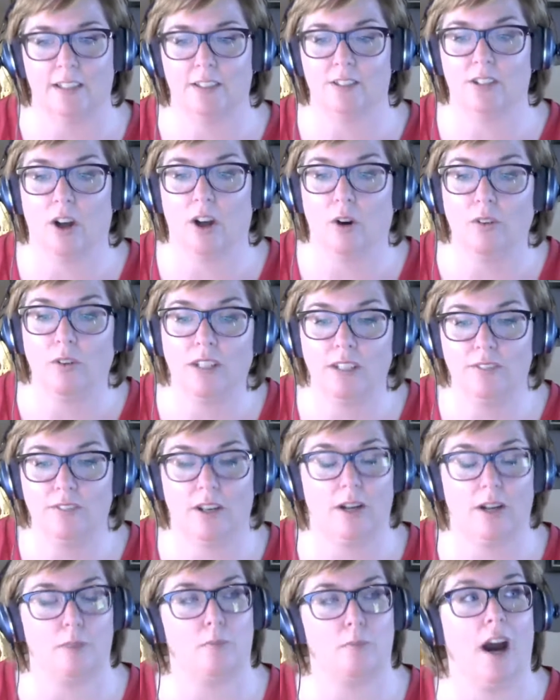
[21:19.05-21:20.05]
Don't give
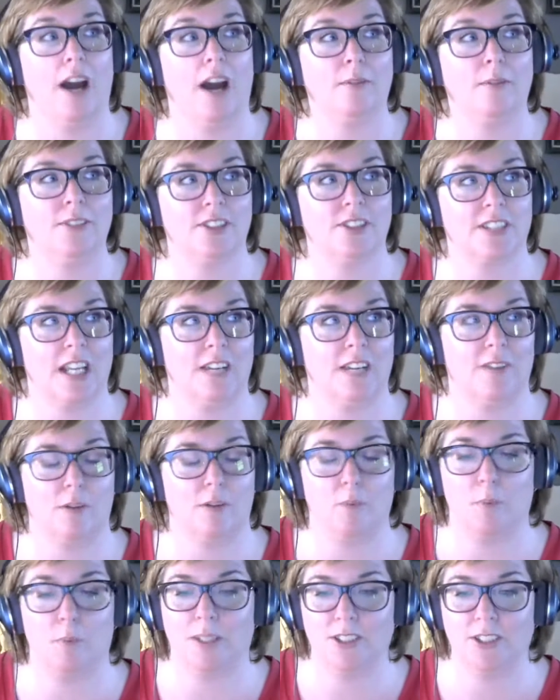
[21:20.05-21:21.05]
up. I almost gave up
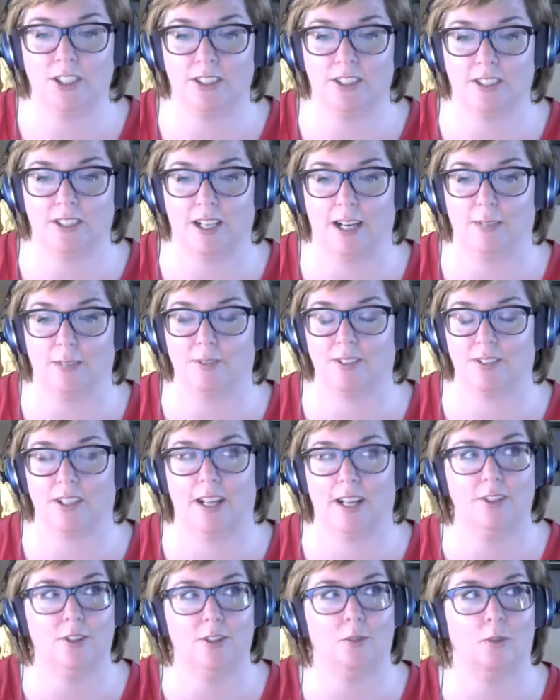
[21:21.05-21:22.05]
a bunch of times. I
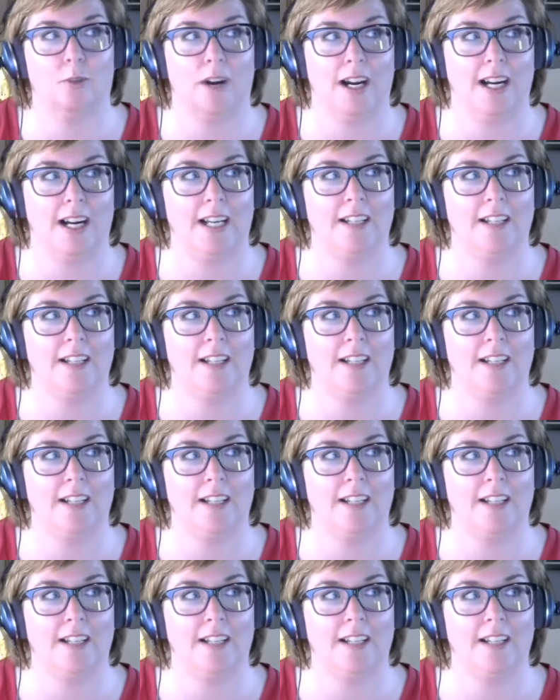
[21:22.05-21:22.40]
don't know why